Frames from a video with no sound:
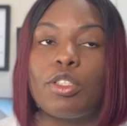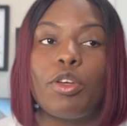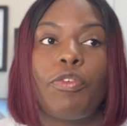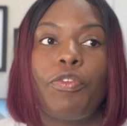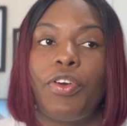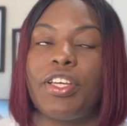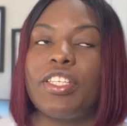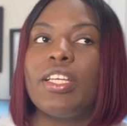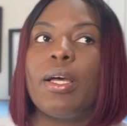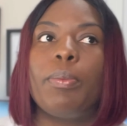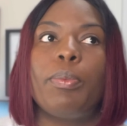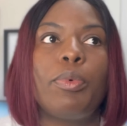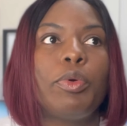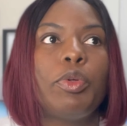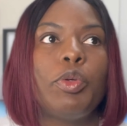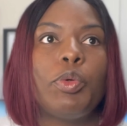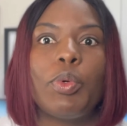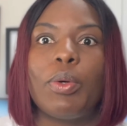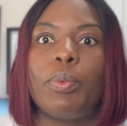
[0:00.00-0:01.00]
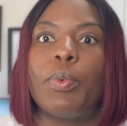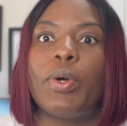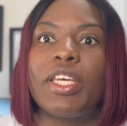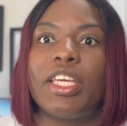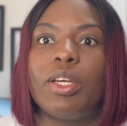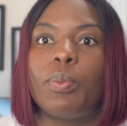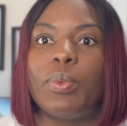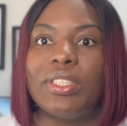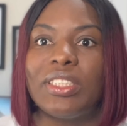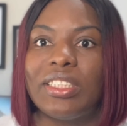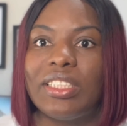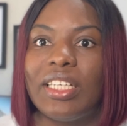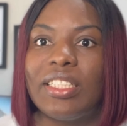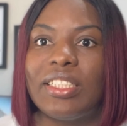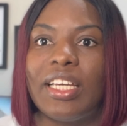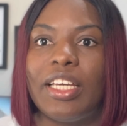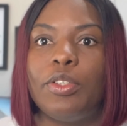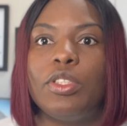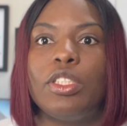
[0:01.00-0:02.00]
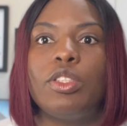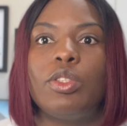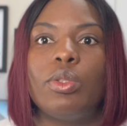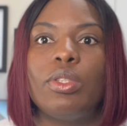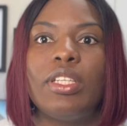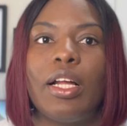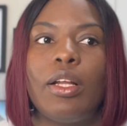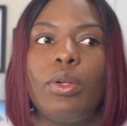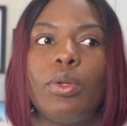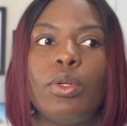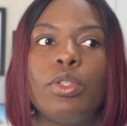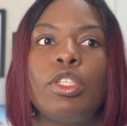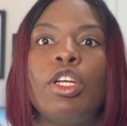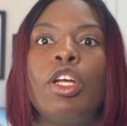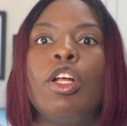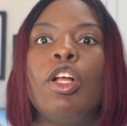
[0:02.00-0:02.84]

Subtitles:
Or for example, you are working with data, you need to download